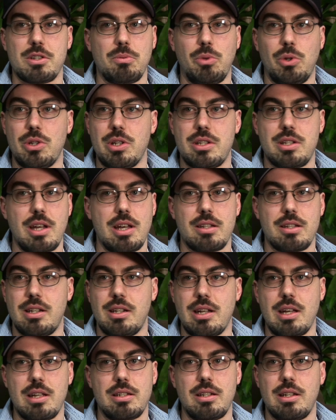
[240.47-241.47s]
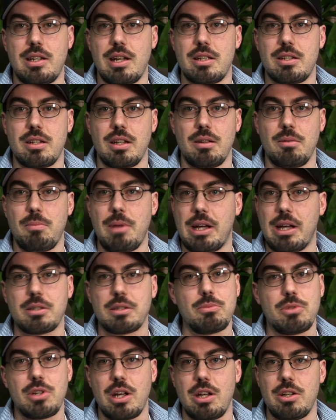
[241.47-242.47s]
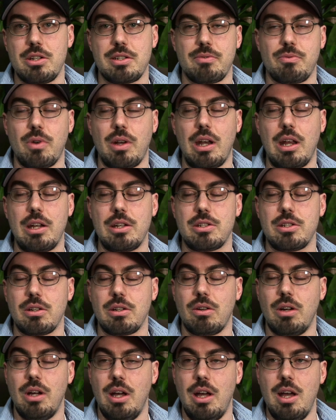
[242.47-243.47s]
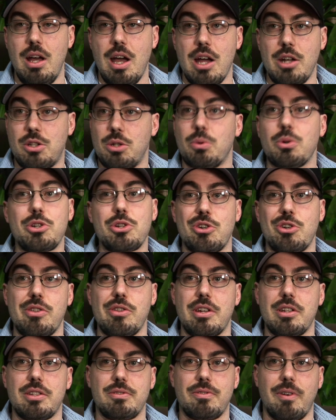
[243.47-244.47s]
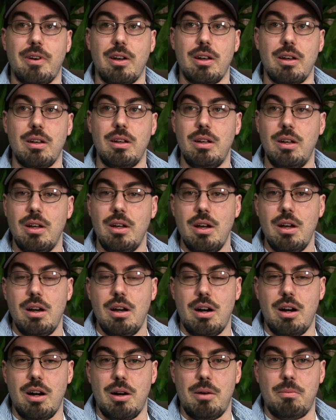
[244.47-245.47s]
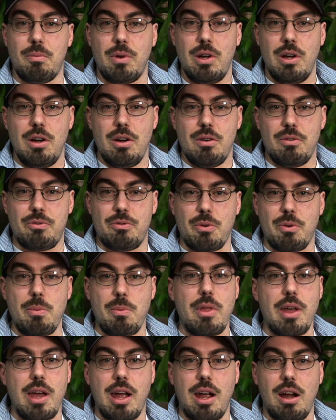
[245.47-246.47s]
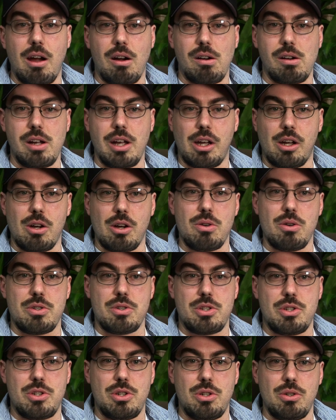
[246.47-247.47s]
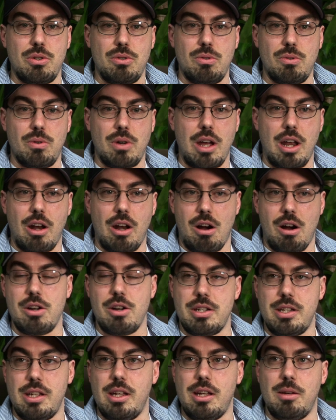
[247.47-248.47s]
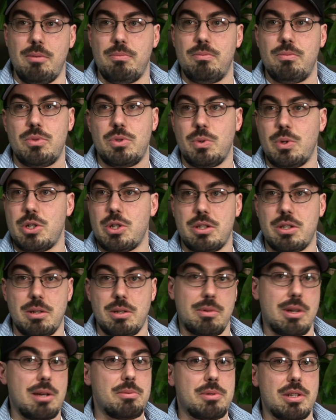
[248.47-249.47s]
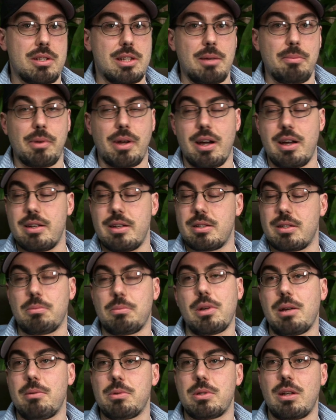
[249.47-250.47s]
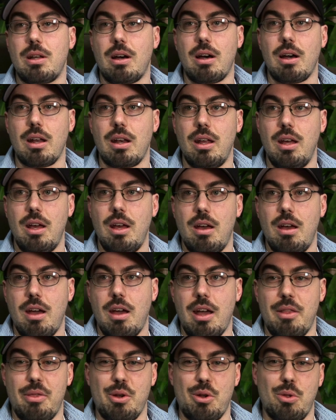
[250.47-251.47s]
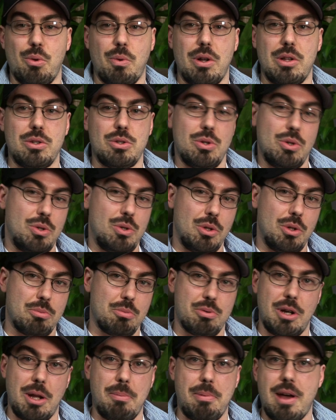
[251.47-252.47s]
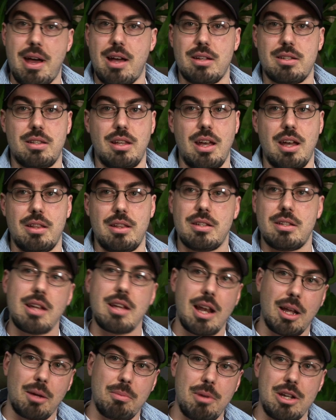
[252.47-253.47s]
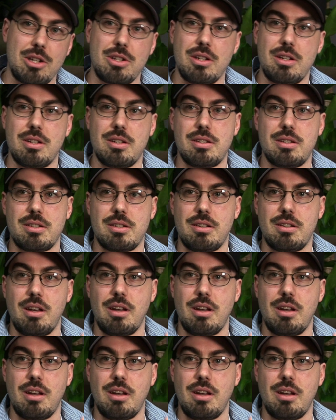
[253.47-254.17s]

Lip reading: and we'll just test it, and make some changes if we need to, until we're sure that it's fun. From there, it goes to an art team, which is sometimes the same guys, sometimes not, and they're the ones who do the pretty pass. They add the static meshes